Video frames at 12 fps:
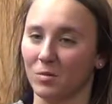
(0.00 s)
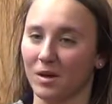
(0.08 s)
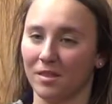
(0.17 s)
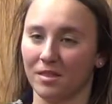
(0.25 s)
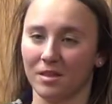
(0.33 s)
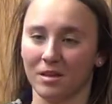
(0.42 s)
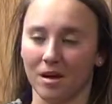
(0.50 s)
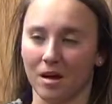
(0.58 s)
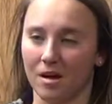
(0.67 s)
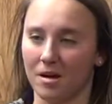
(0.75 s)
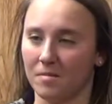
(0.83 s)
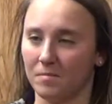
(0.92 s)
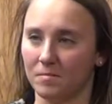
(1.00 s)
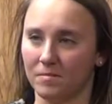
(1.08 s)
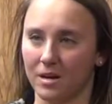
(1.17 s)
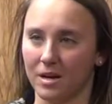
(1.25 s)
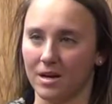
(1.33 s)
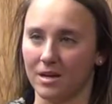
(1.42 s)
with,
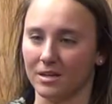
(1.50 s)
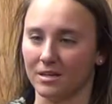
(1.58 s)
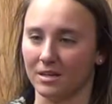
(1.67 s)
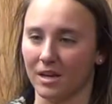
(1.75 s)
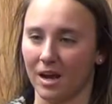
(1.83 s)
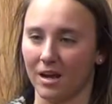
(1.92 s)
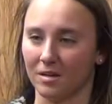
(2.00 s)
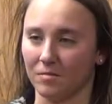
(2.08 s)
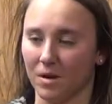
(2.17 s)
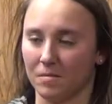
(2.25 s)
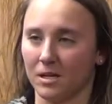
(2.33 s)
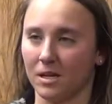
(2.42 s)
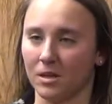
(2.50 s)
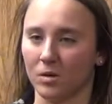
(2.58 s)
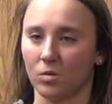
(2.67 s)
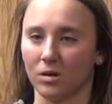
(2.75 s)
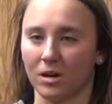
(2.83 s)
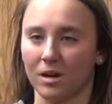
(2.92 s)
and I
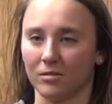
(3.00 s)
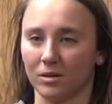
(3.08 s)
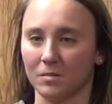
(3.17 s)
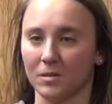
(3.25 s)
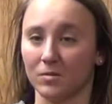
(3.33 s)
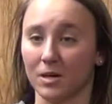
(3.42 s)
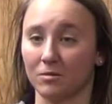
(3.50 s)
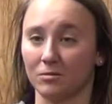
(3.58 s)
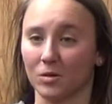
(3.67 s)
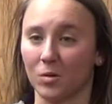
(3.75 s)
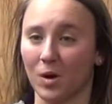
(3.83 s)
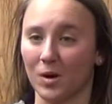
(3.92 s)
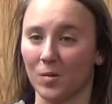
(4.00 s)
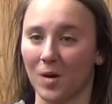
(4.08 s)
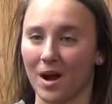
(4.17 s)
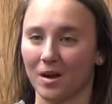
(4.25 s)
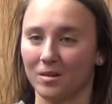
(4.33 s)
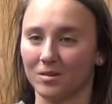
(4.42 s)
think we're definitely going to be around for quite a
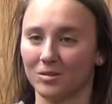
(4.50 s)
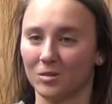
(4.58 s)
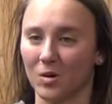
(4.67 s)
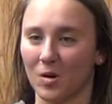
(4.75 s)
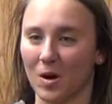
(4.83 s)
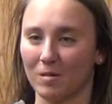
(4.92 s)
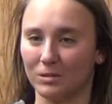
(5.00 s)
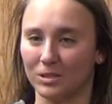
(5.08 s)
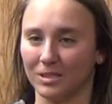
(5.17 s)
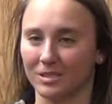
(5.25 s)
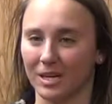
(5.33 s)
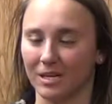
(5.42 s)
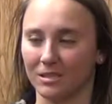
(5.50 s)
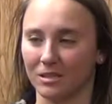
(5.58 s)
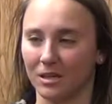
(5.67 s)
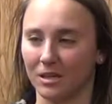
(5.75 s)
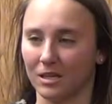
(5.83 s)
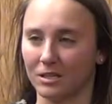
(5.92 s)
while, so yeah. I'm just excited
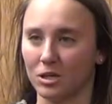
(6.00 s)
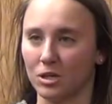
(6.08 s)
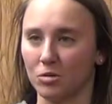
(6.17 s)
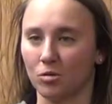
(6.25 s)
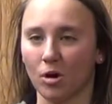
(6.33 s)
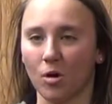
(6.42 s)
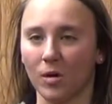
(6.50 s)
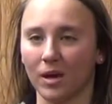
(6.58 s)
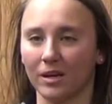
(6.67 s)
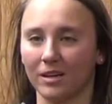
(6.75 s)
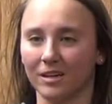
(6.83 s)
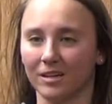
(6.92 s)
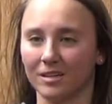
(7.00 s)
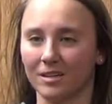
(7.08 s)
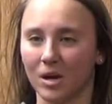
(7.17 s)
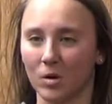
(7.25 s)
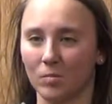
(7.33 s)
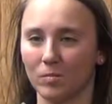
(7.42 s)
to continue growing
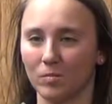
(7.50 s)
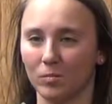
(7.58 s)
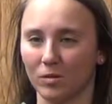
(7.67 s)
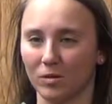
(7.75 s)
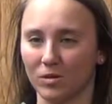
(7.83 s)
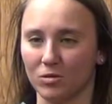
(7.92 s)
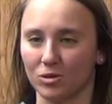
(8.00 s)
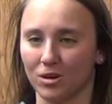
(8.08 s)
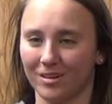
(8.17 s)
and help the future.